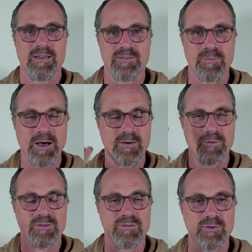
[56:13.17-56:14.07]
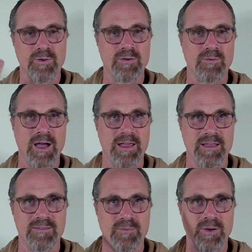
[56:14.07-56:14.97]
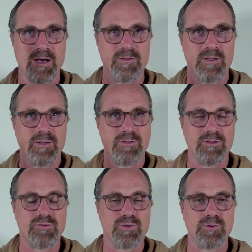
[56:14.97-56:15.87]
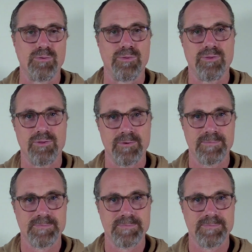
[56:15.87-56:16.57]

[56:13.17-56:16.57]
It's about what's doing right. It's about the truth.